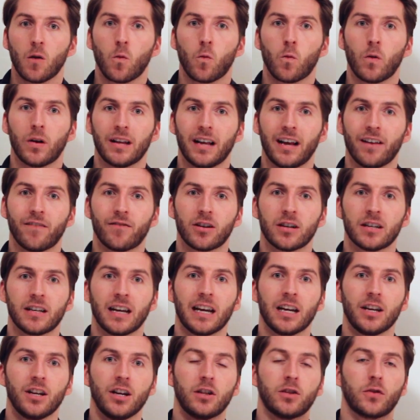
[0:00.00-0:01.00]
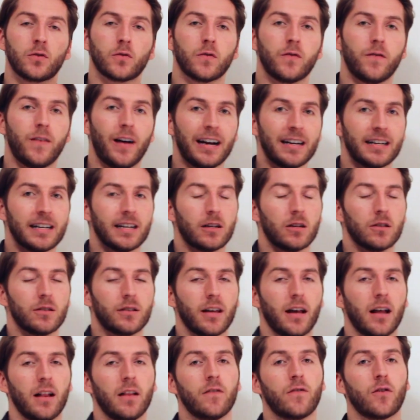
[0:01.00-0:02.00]
whenever they need to find a
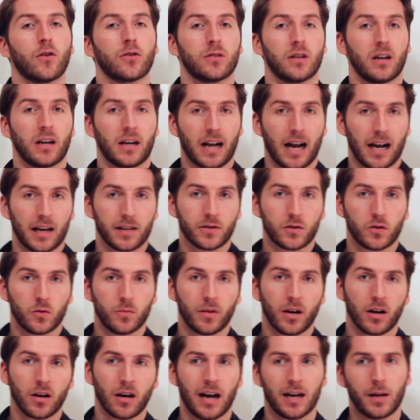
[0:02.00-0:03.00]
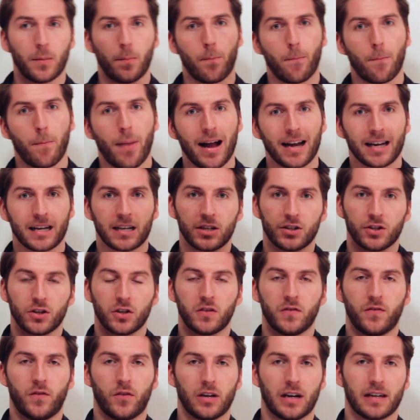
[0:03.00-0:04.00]
hotel for their customer and package
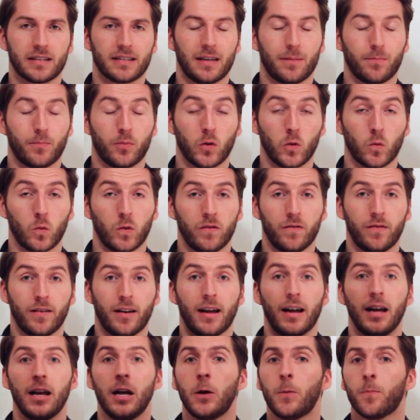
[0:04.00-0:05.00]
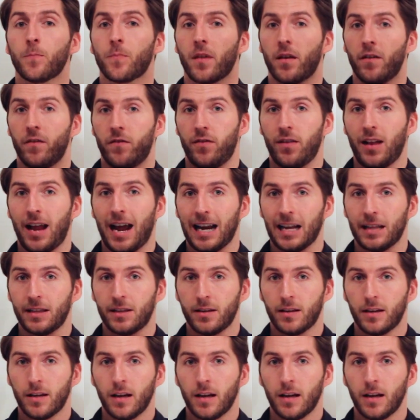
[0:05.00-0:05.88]
it, for example, with a flight.